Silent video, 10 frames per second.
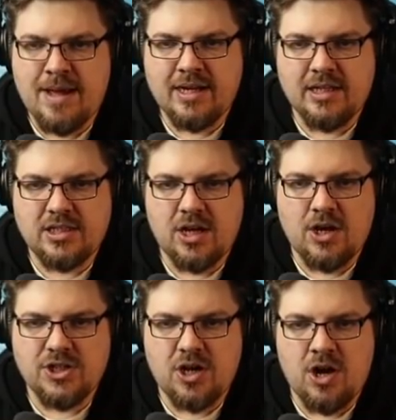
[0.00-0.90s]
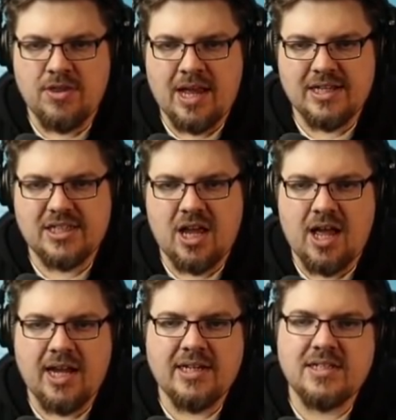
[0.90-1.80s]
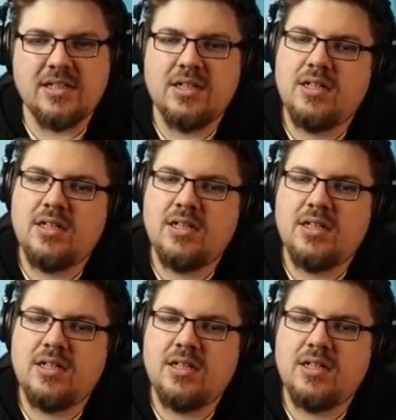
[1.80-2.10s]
Macintosh on that side.